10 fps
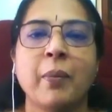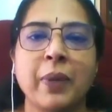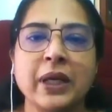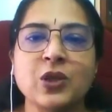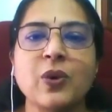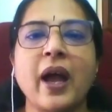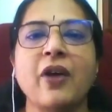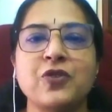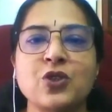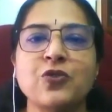But you
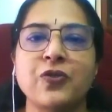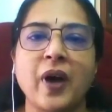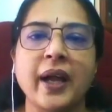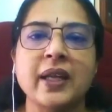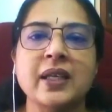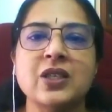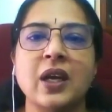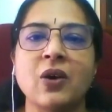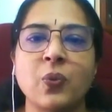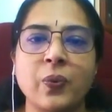have to
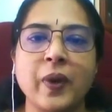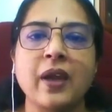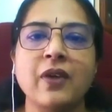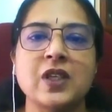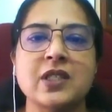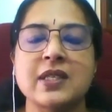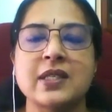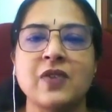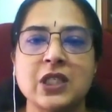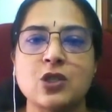find a way which
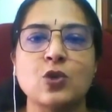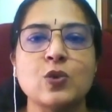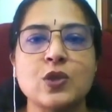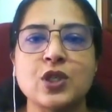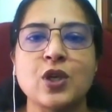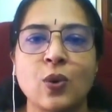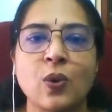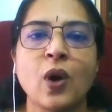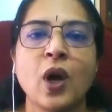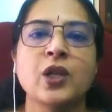suits
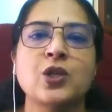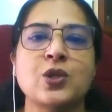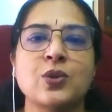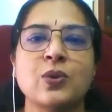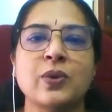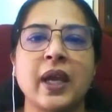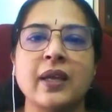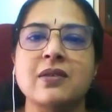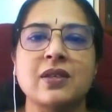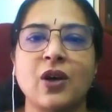you to
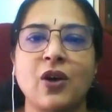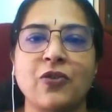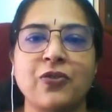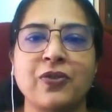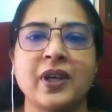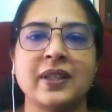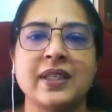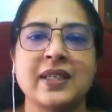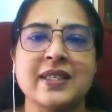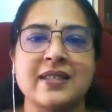get rid of
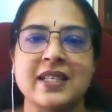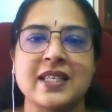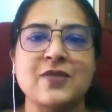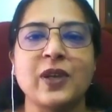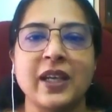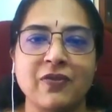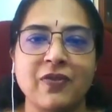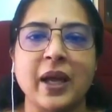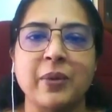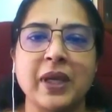the stressful
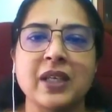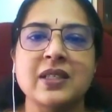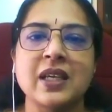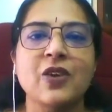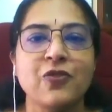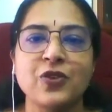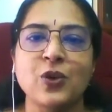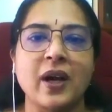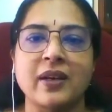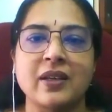environment if
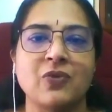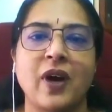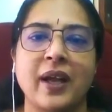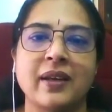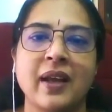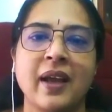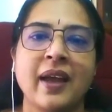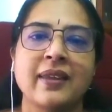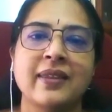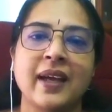you are in one.
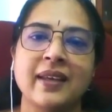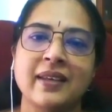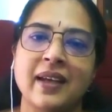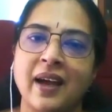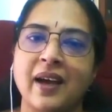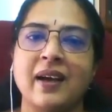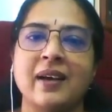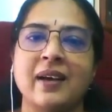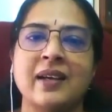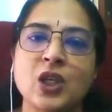Then
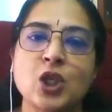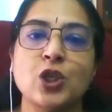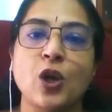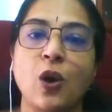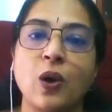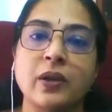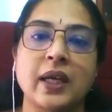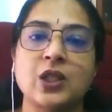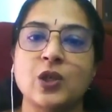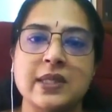ensure
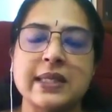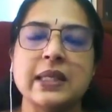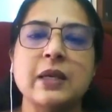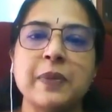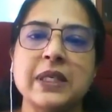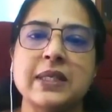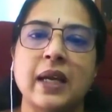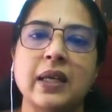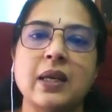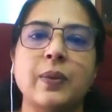that your sleep is
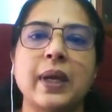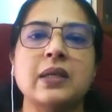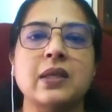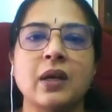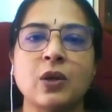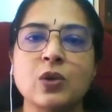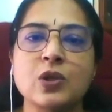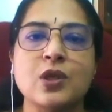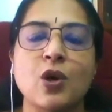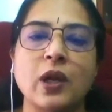adequate. A
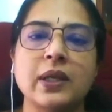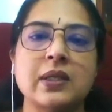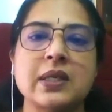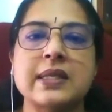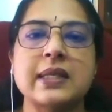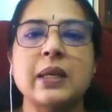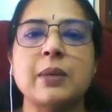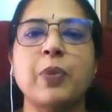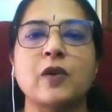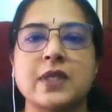good quality
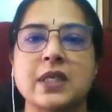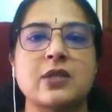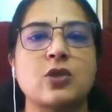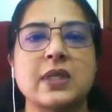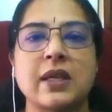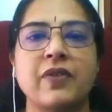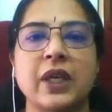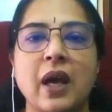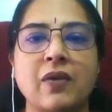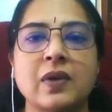sleep of 6 to
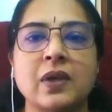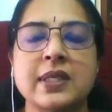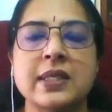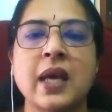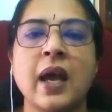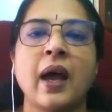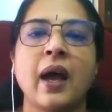7 hours